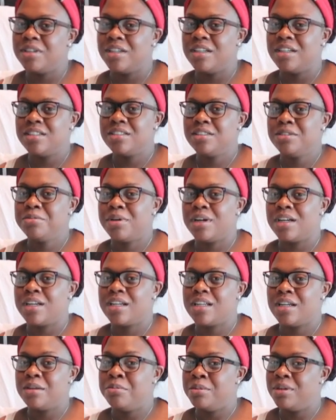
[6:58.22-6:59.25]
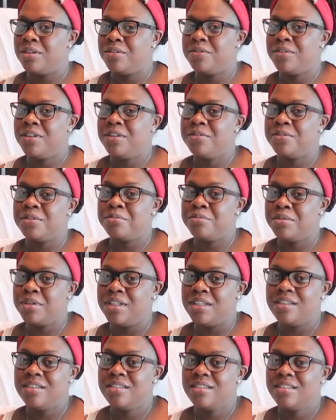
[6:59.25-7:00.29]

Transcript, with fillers: But she probably got the big feet from me.